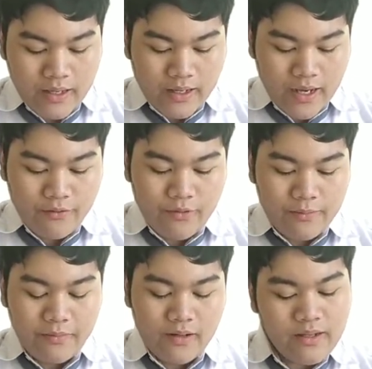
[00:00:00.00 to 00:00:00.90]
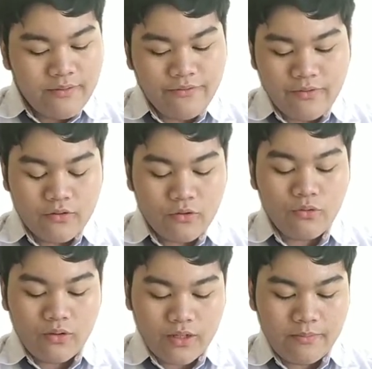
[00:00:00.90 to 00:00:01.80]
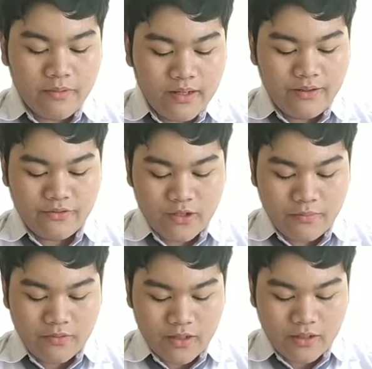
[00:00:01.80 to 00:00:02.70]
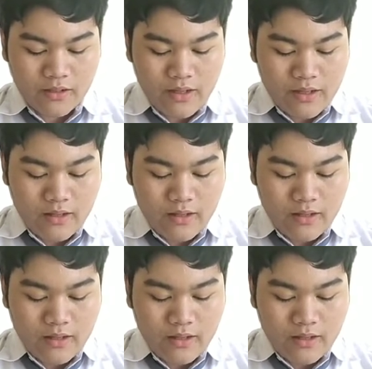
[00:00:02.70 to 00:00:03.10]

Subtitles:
can we truly believe something